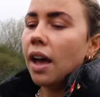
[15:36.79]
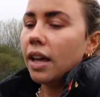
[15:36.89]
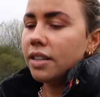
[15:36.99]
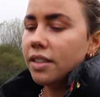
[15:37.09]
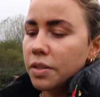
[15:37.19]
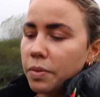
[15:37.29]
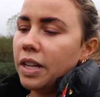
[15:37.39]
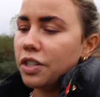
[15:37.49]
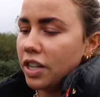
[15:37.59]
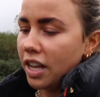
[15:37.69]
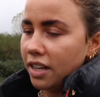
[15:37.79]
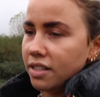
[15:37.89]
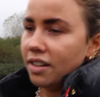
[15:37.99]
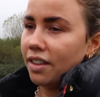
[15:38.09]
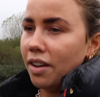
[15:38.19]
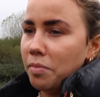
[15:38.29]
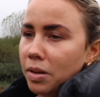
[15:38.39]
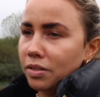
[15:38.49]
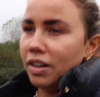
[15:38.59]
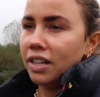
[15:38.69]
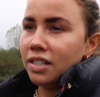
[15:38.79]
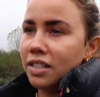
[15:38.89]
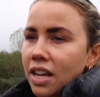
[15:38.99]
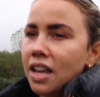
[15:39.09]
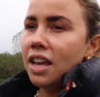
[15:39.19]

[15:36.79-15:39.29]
And this one actually has another unplugged rest